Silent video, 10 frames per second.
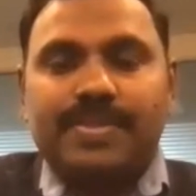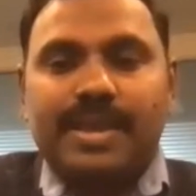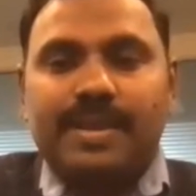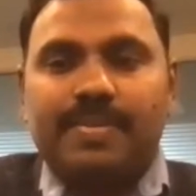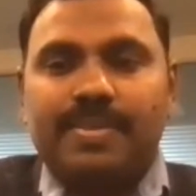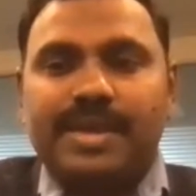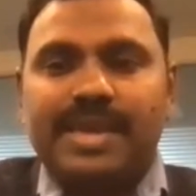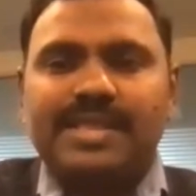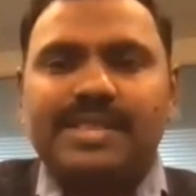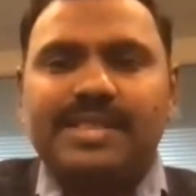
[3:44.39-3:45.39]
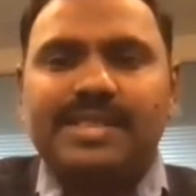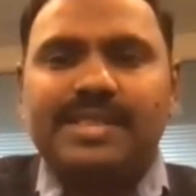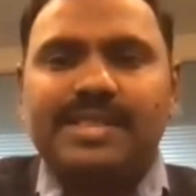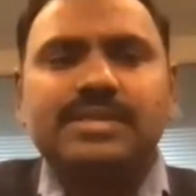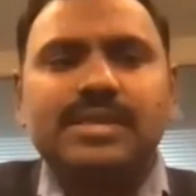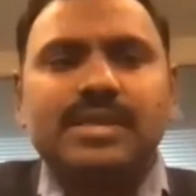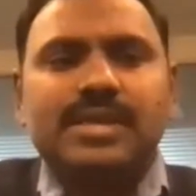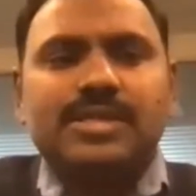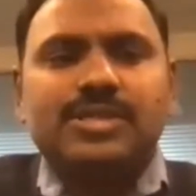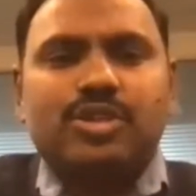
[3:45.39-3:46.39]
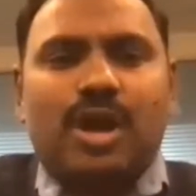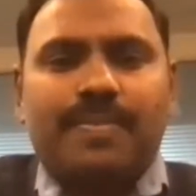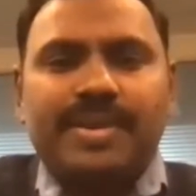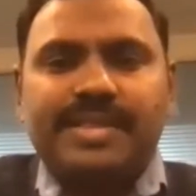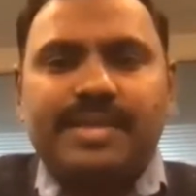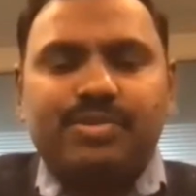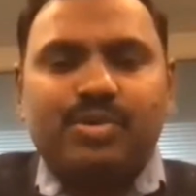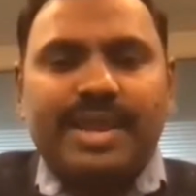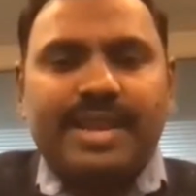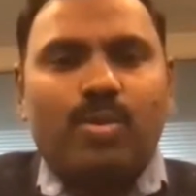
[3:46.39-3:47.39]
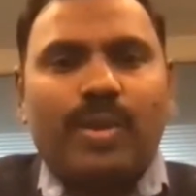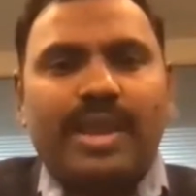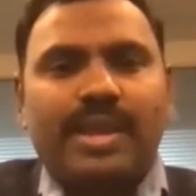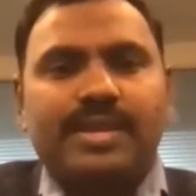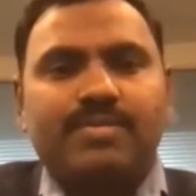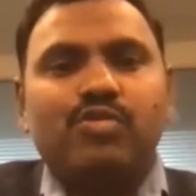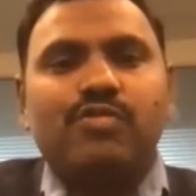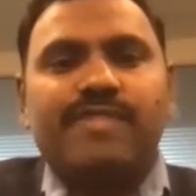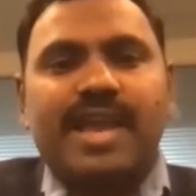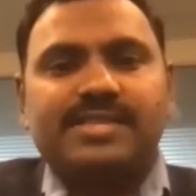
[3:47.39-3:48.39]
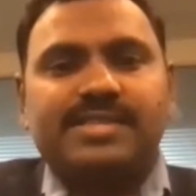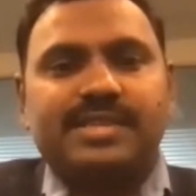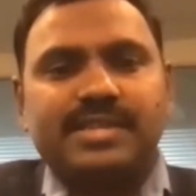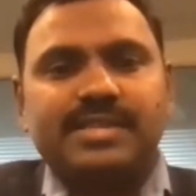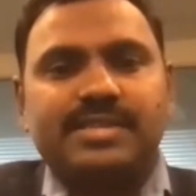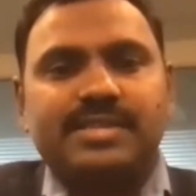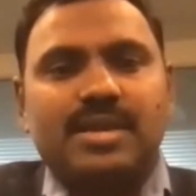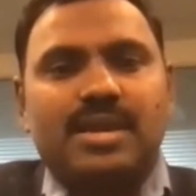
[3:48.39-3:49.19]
the, the key thing that is stopping them to innovate and move faster is